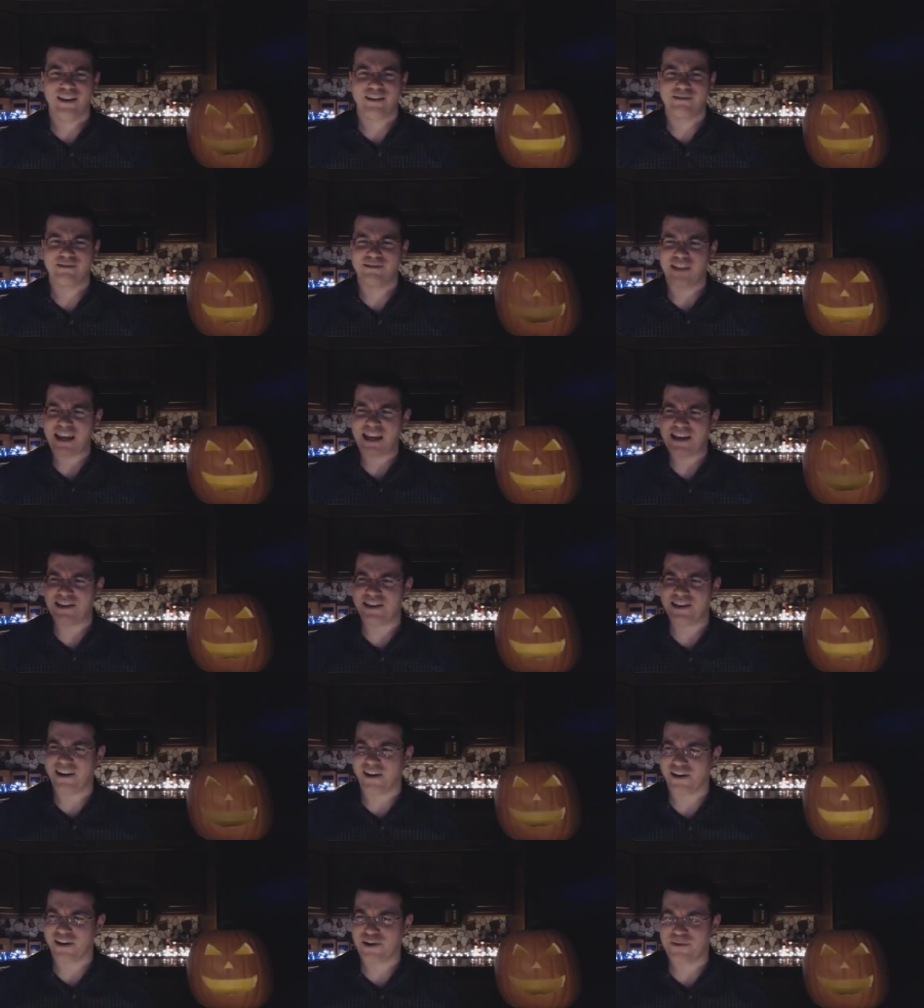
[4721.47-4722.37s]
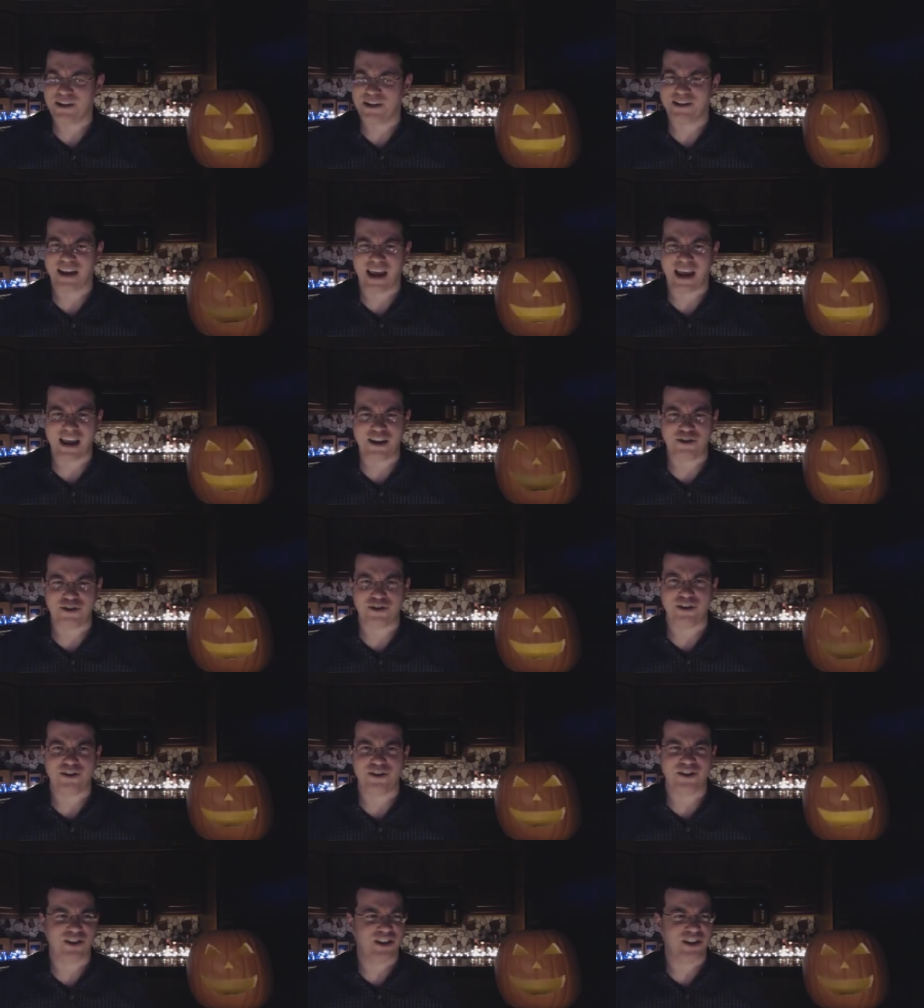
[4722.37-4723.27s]
like lazy
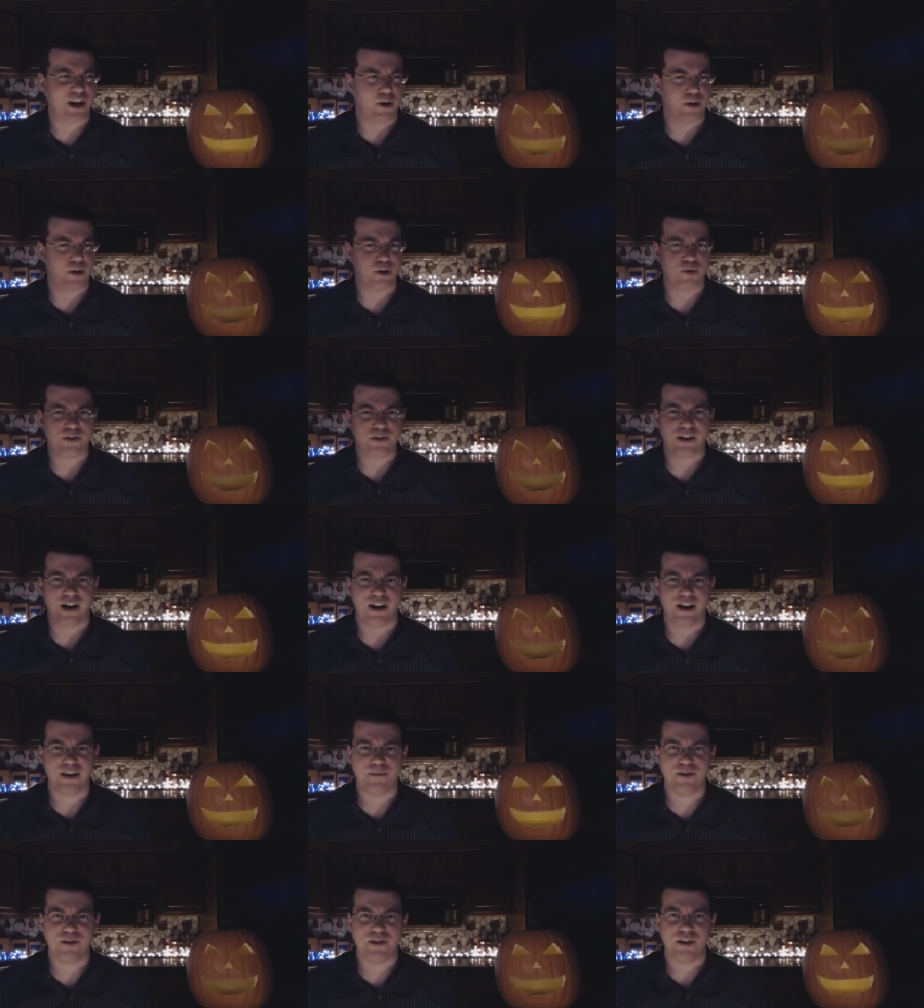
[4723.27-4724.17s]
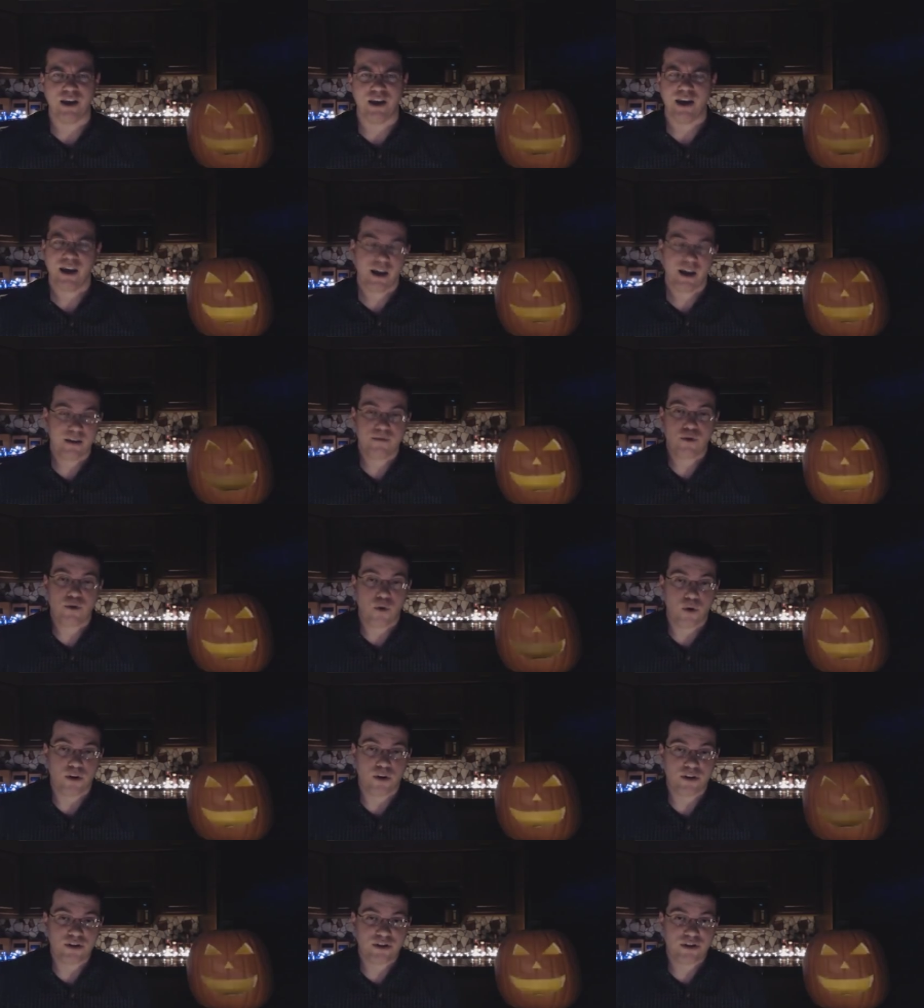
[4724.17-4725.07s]
argumentation, stereotypes, and of
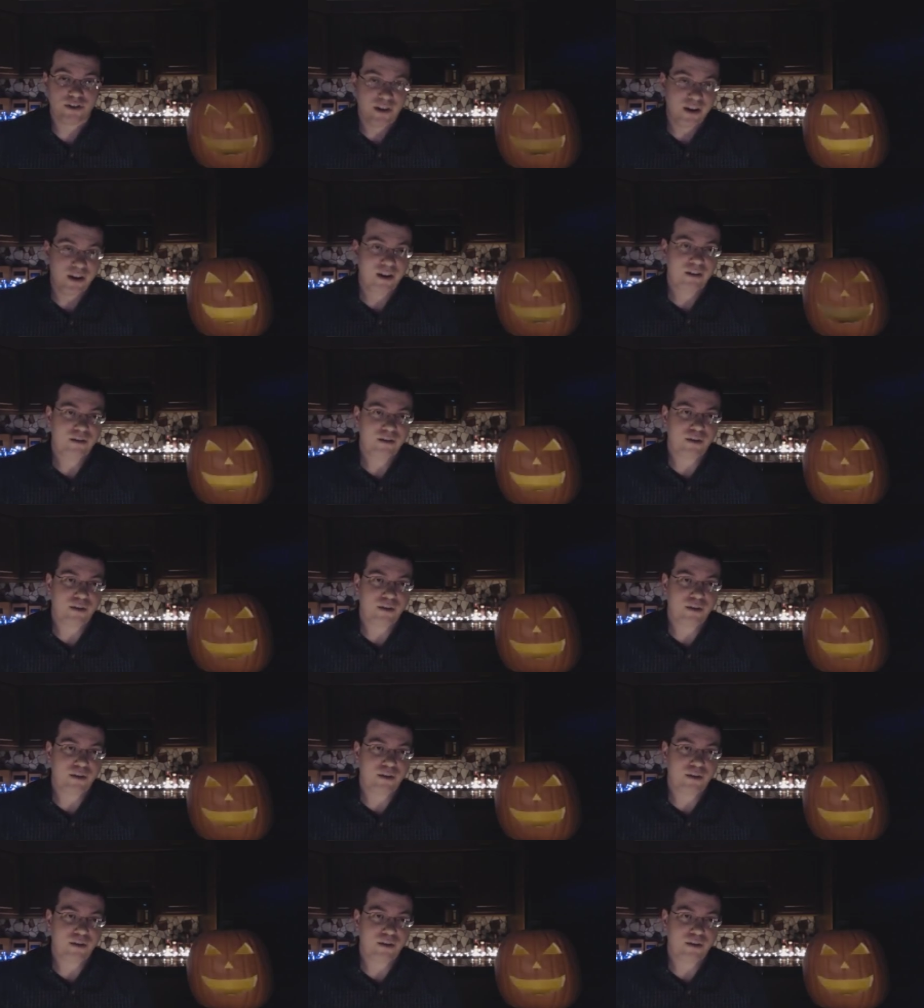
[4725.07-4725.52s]
course,